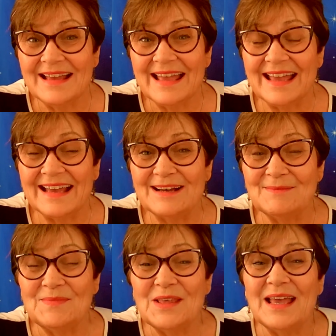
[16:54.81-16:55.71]

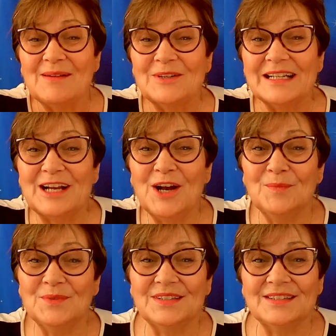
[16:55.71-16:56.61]
And when it
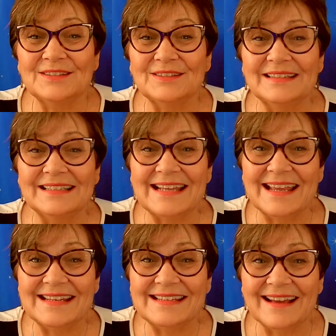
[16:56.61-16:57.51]
comes to
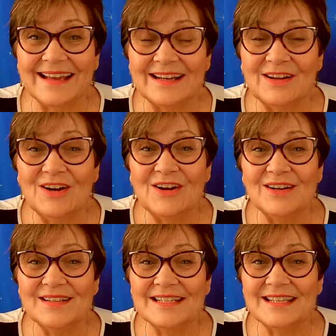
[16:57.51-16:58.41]
date night
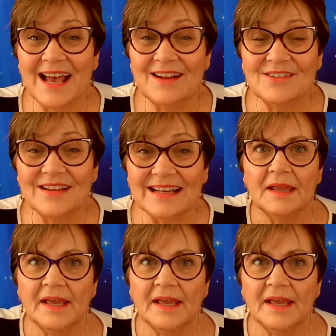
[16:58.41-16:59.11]
on Saturday,